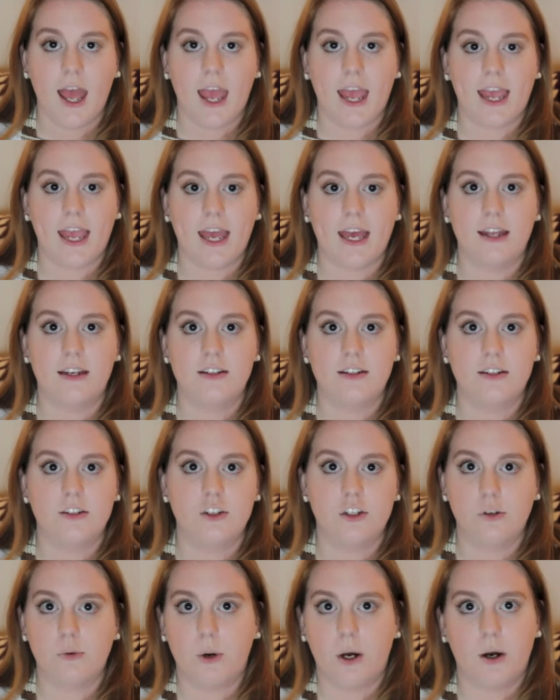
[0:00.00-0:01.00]
And
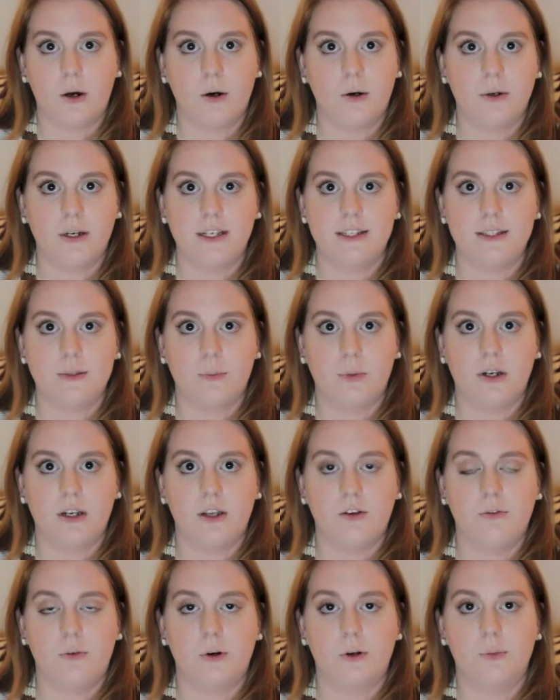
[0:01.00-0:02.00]
Duo is a pretty
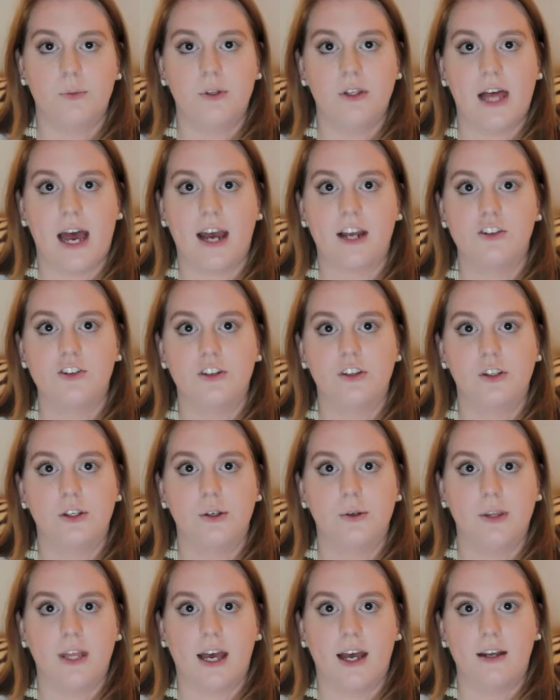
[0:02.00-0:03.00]
affordable lash
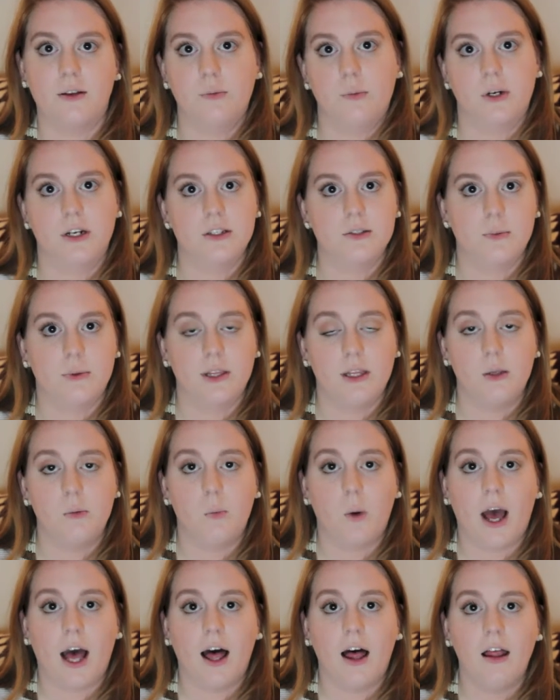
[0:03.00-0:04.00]
glue that works really
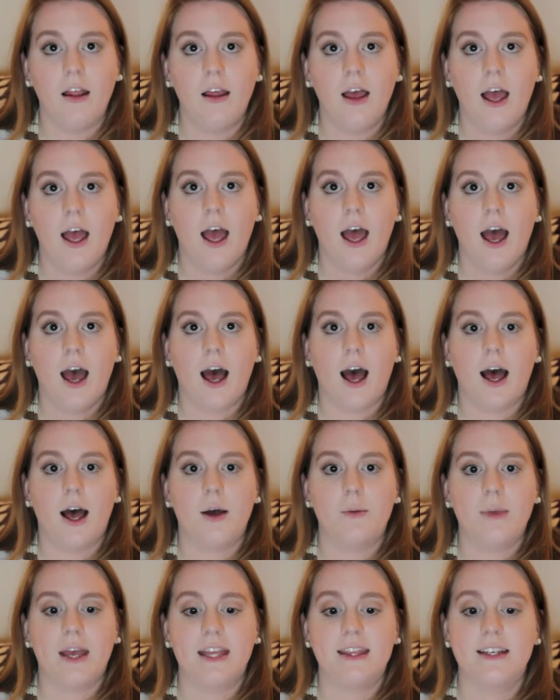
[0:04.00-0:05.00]
well.
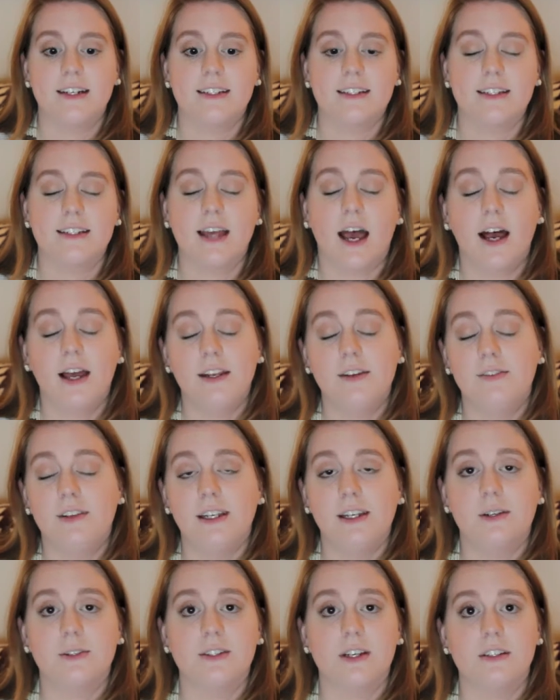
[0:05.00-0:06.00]
And there's a ton of
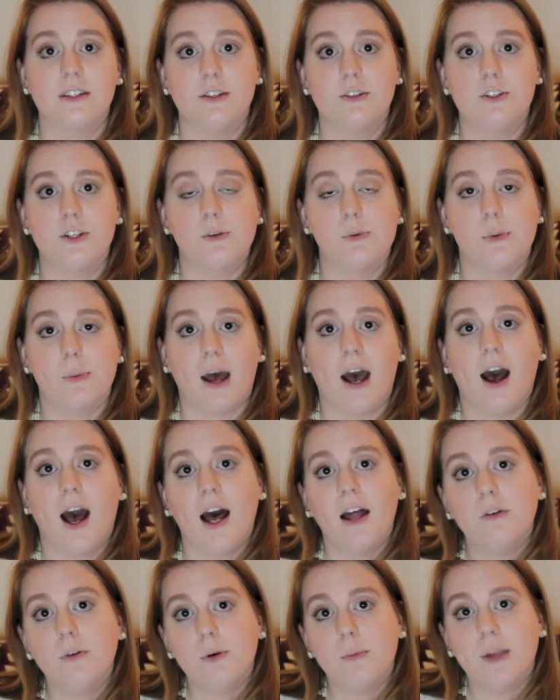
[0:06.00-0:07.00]
videos on YouTube about
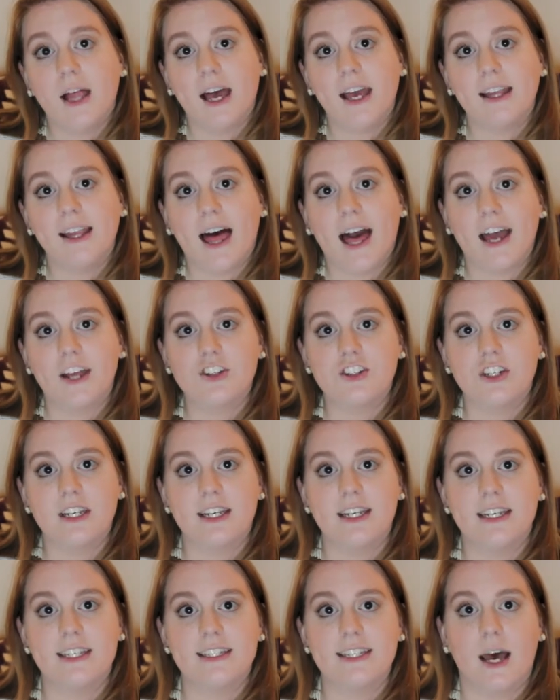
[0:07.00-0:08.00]
how to apply
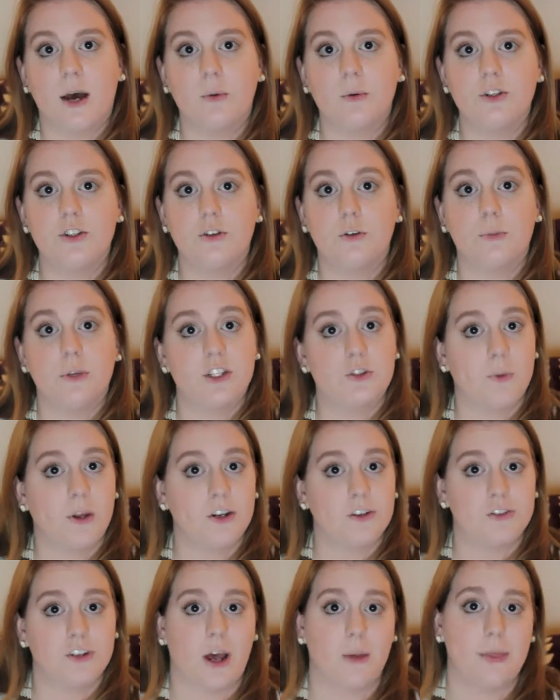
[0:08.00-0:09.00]
lashes that would do a much
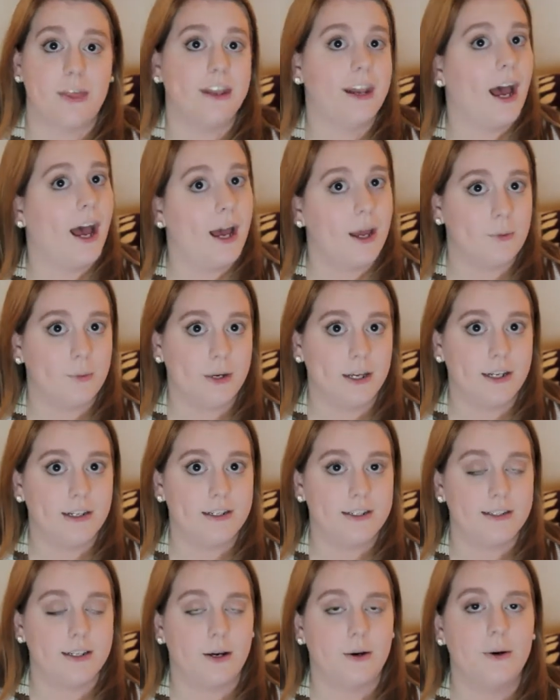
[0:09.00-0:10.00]
better job than I would.
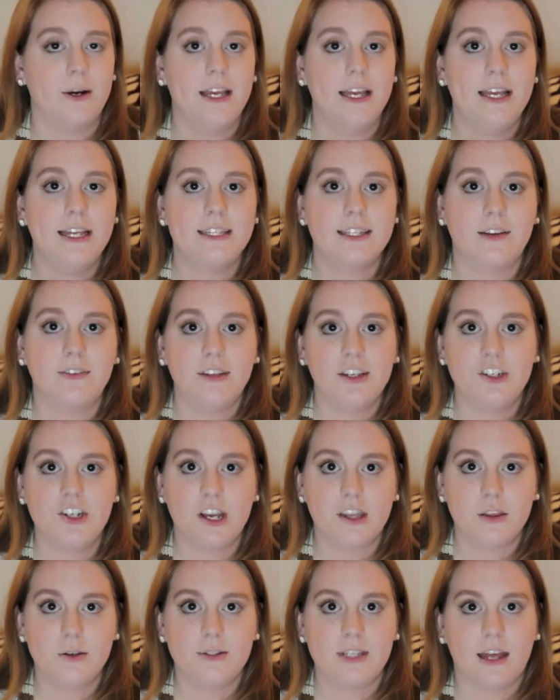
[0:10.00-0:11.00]
So definitely
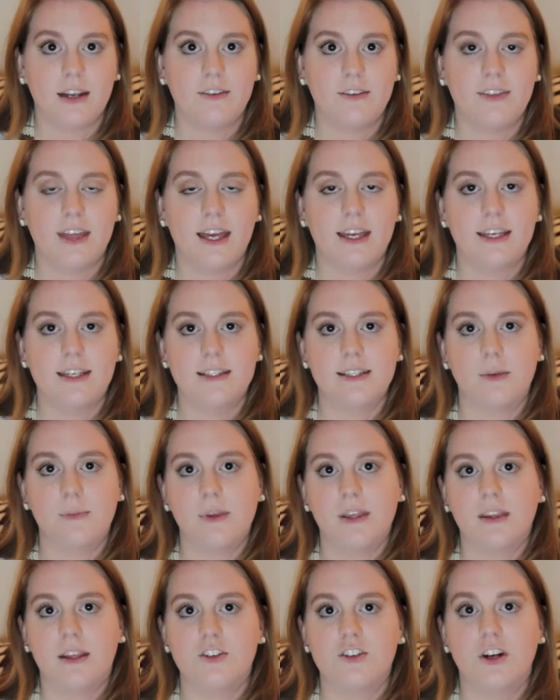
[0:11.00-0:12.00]
check those out if that is
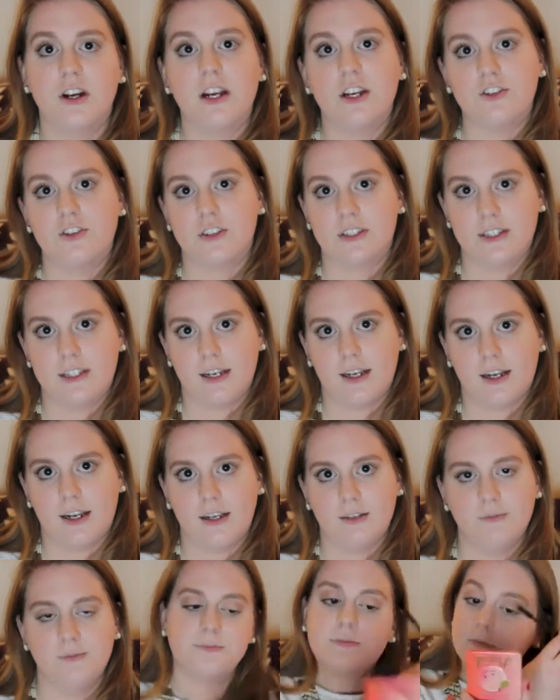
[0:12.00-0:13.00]
something that you're interested
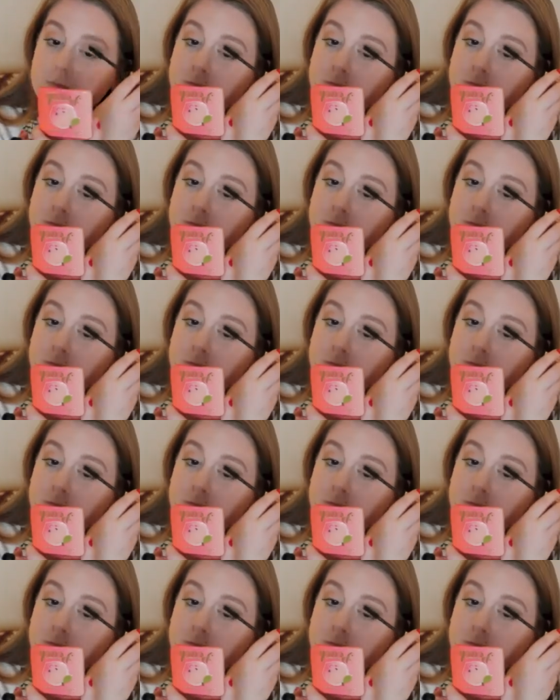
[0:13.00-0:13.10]
in.